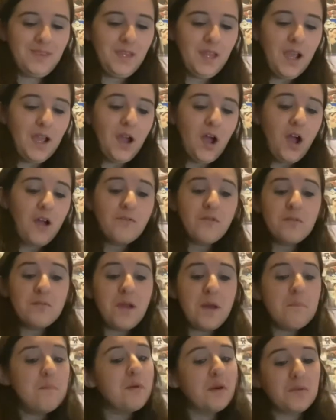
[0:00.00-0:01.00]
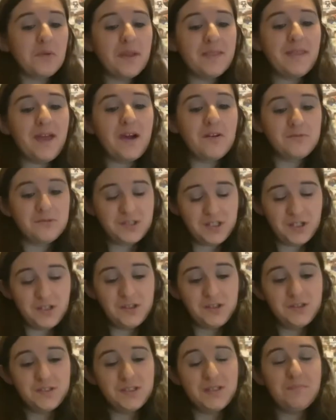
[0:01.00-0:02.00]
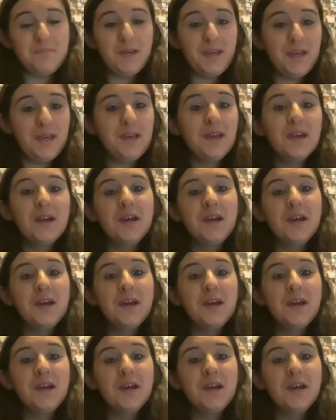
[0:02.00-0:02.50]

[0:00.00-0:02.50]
I remember when that also used to be